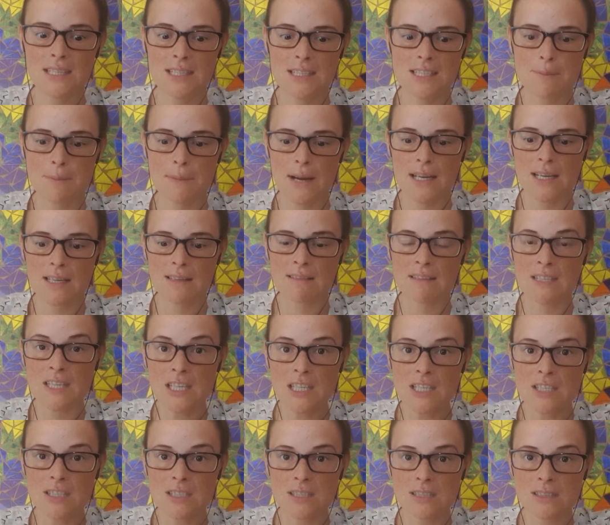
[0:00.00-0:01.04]
It's my
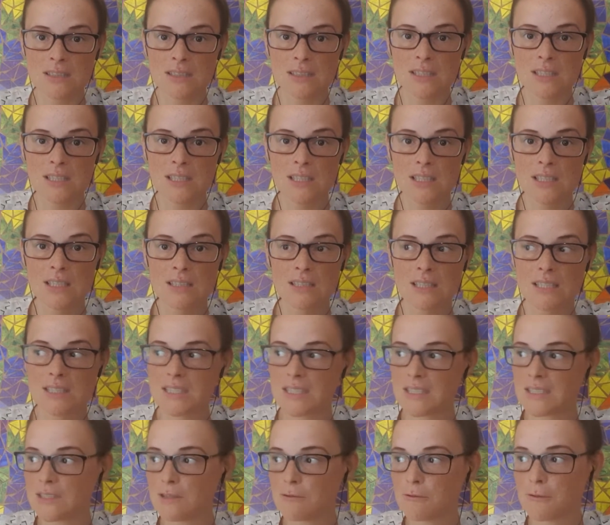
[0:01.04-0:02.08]
addiction that
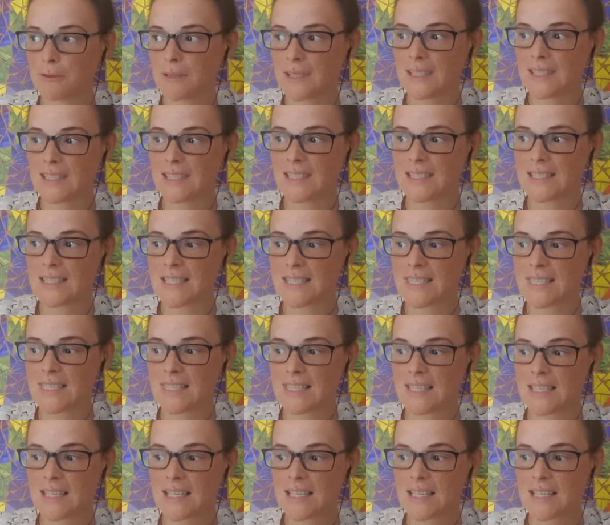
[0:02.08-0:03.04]
is doing this.